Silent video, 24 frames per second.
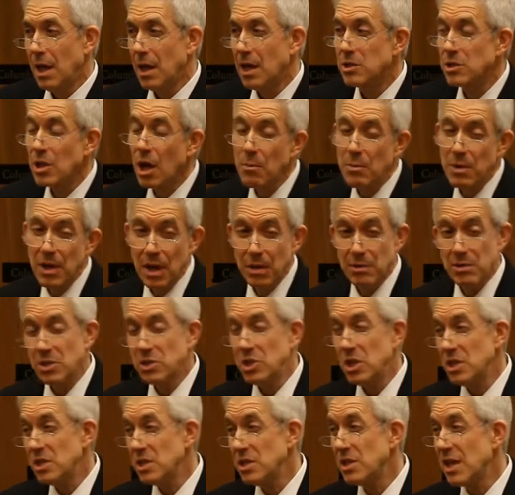And
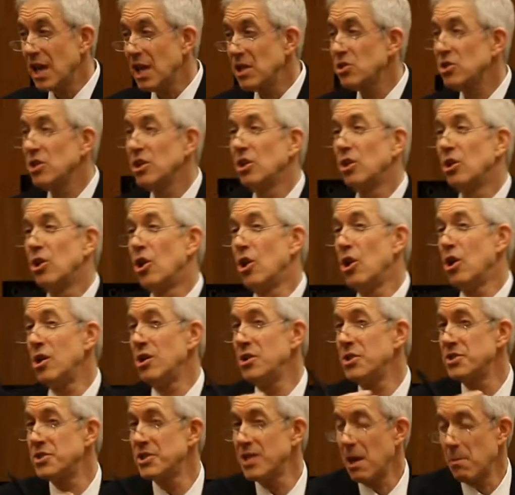Jesus actually
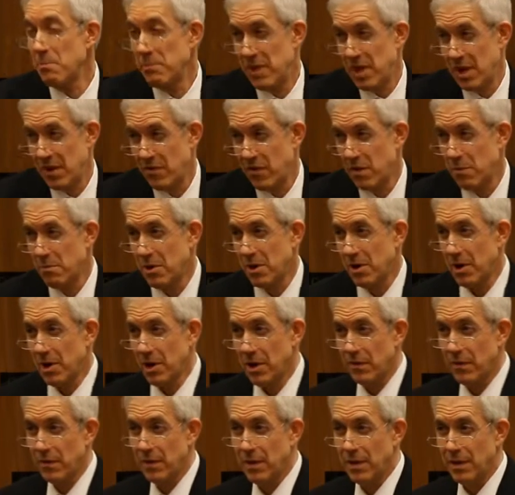learned something from
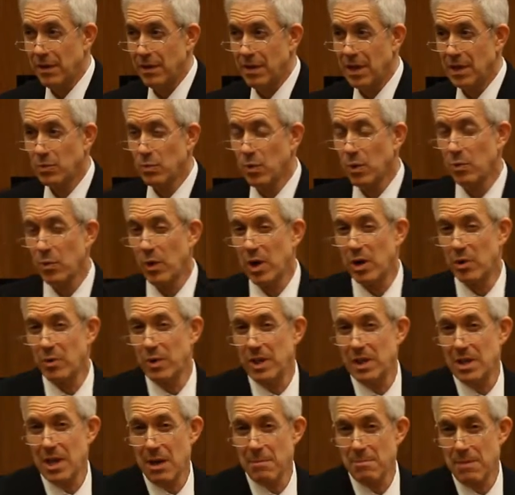her. That's one way to
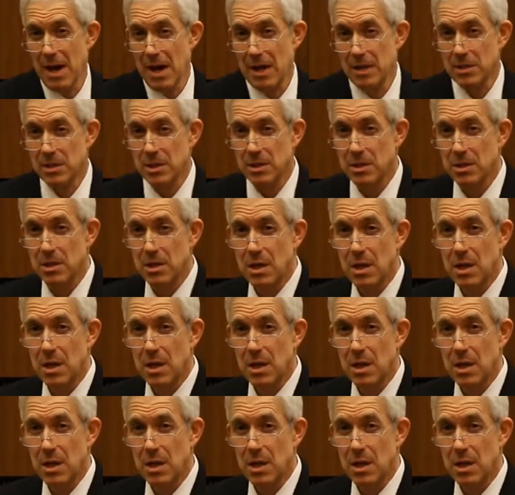read that passage.